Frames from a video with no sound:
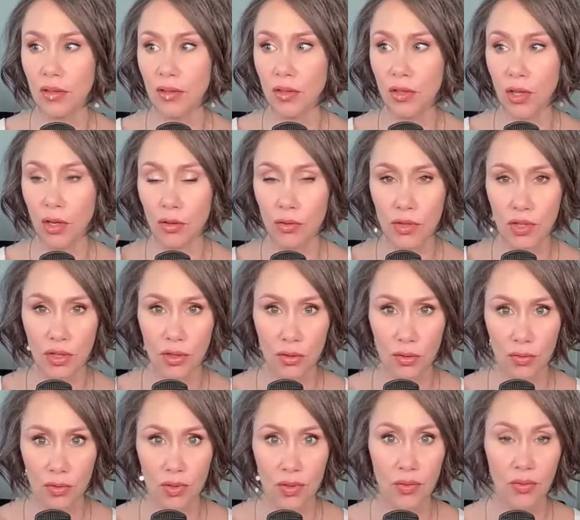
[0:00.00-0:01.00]
go
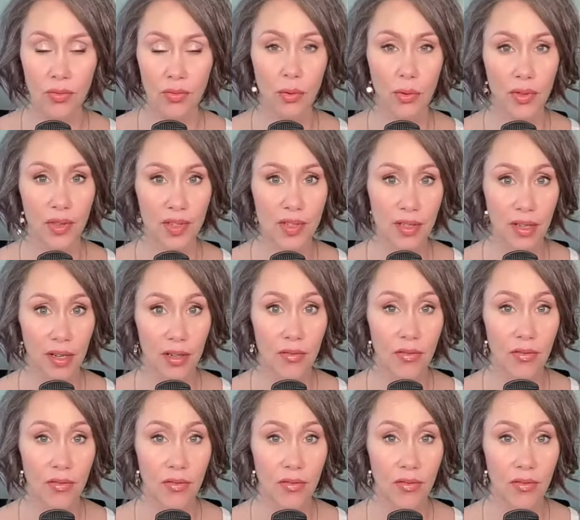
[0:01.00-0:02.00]
tos for this kind
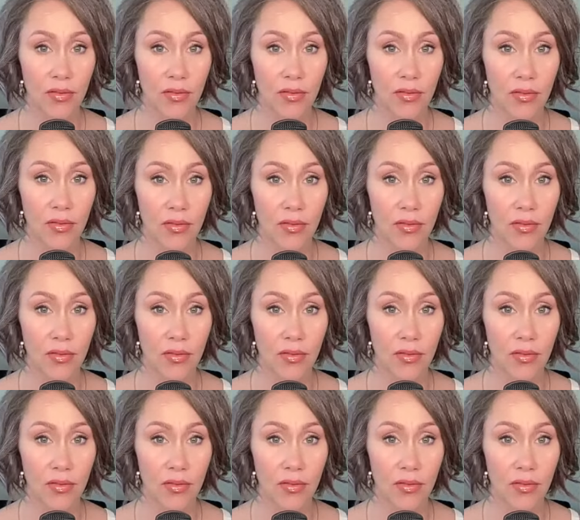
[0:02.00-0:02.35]
of thing